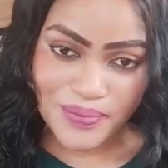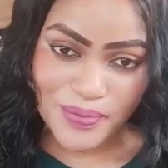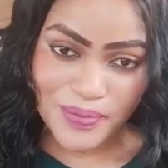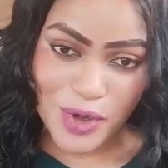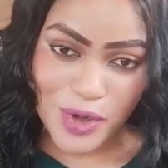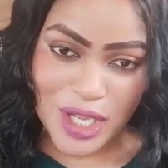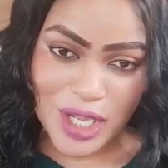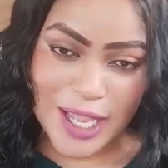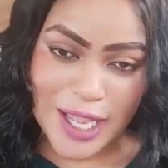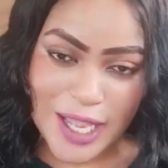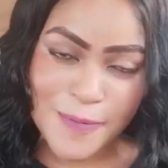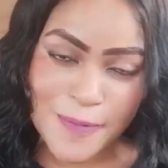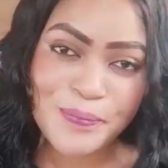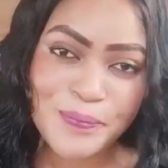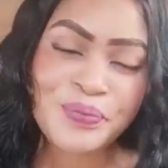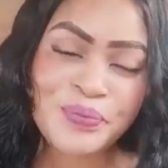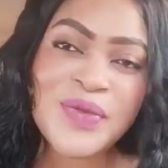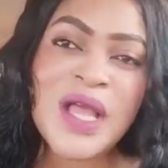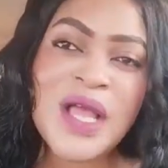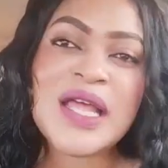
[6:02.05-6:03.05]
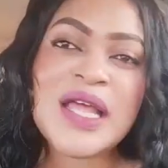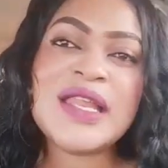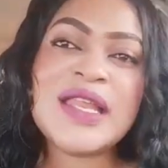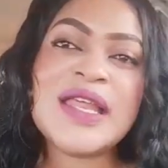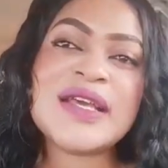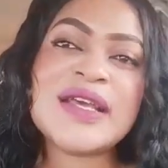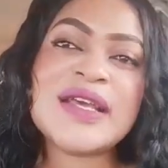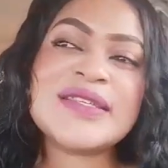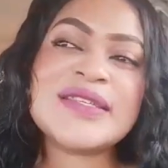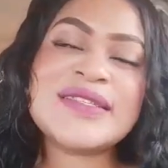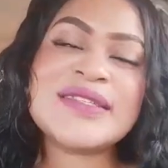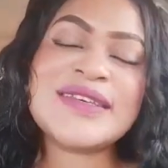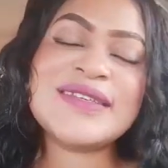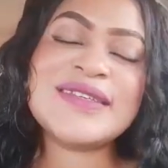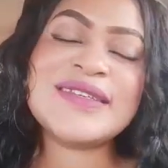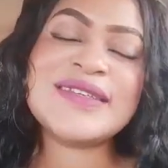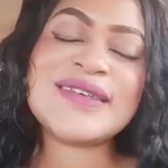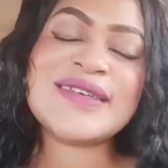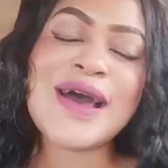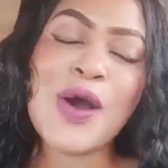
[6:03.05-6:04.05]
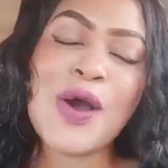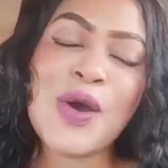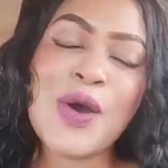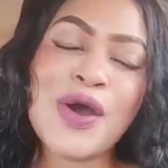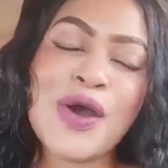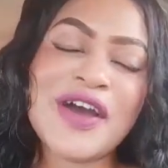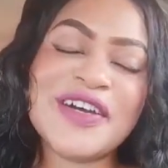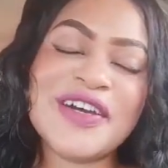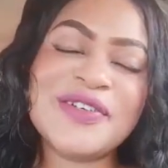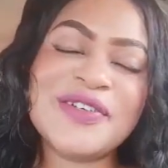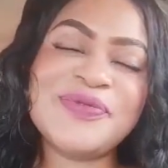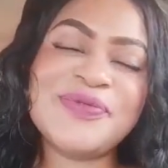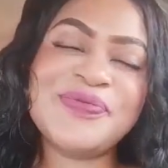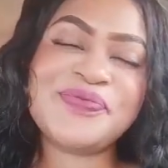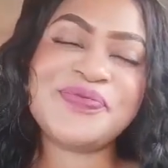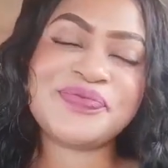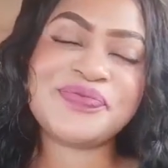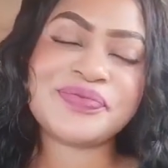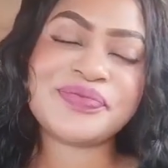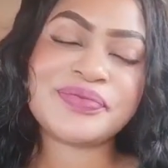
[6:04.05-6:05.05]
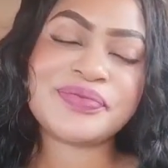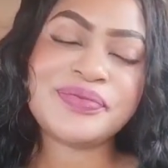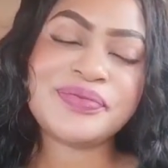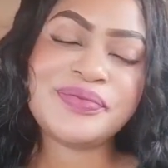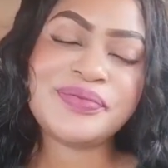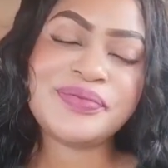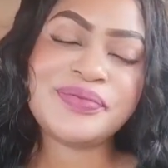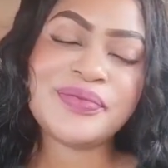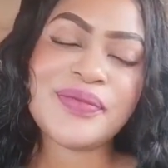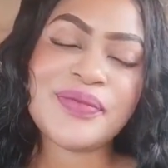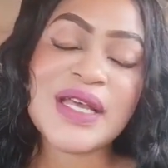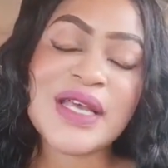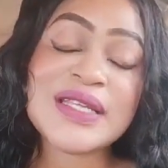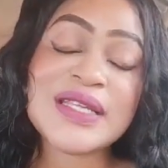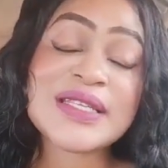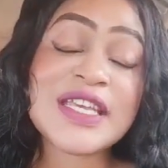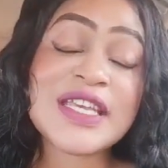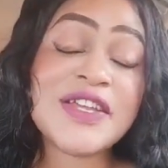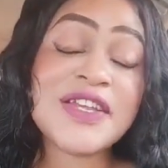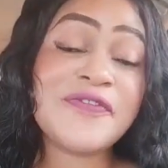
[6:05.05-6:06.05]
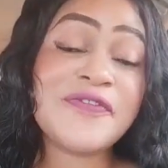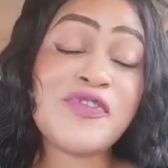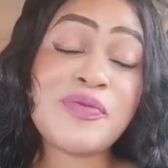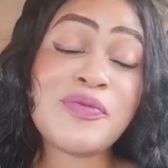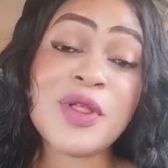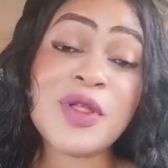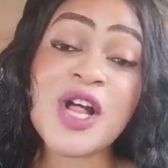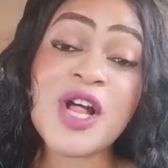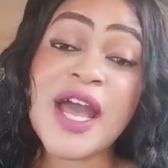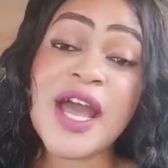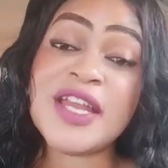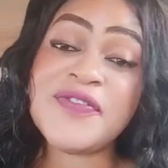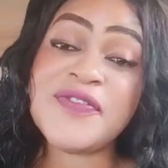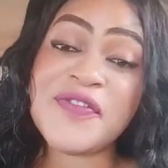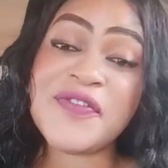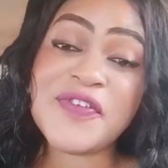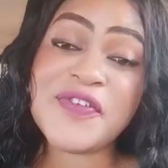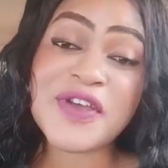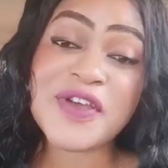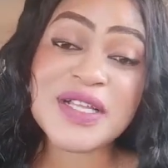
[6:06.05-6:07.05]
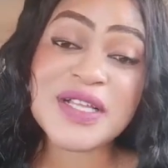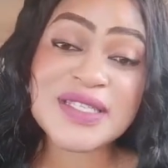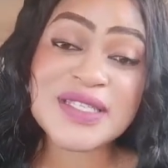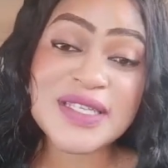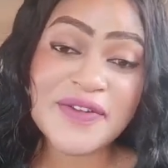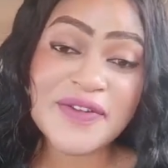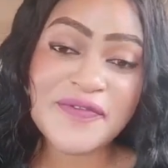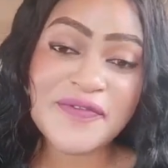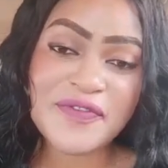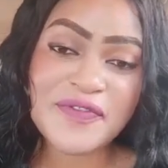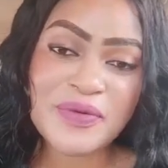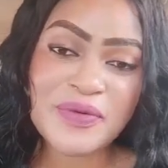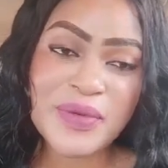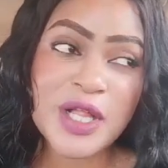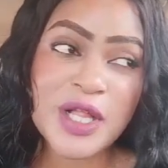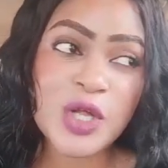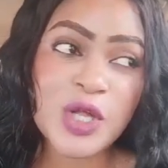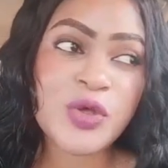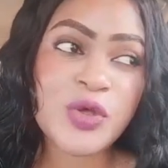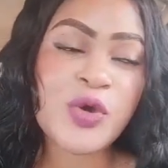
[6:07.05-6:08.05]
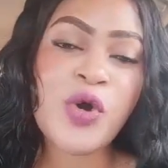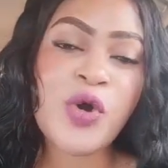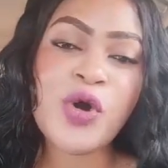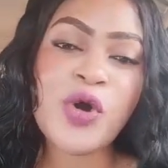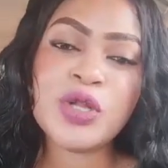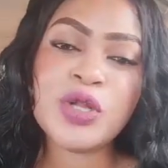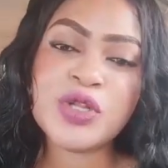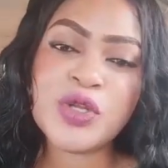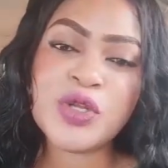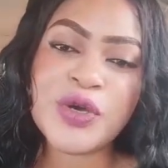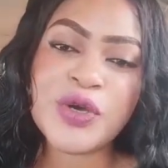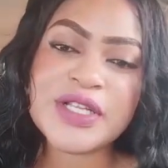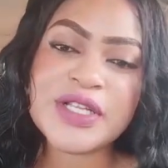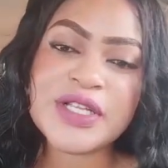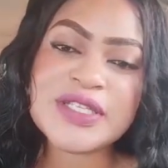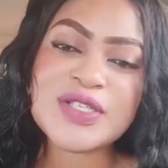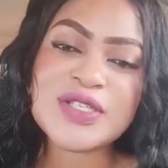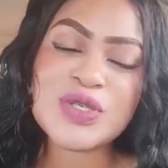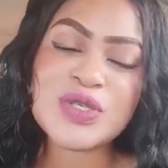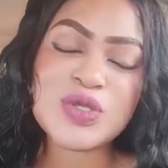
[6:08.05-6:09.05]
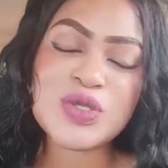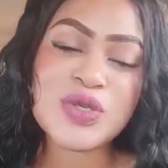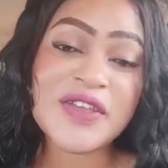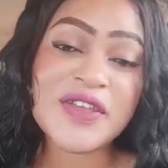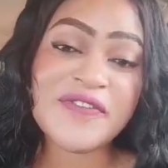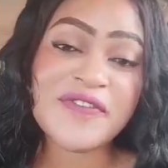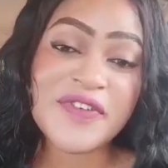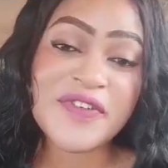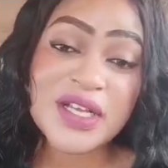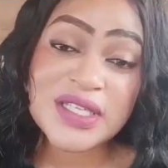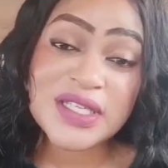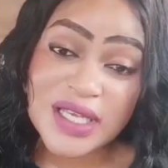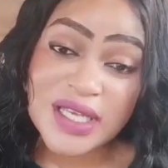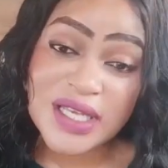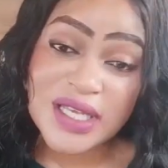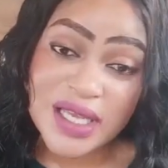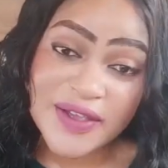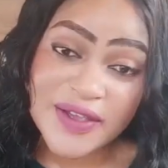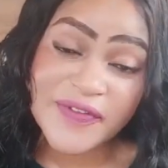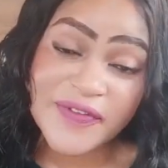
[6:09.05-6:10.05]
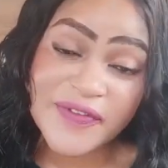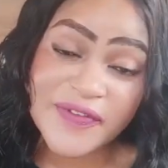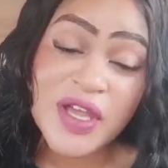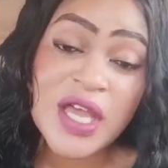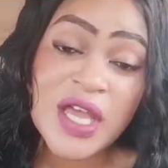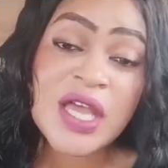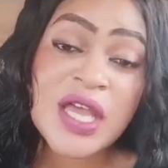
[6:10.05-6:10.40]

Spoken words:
Okay, next is our skin free milk. I never forget skin free milk. You all know it is so effective.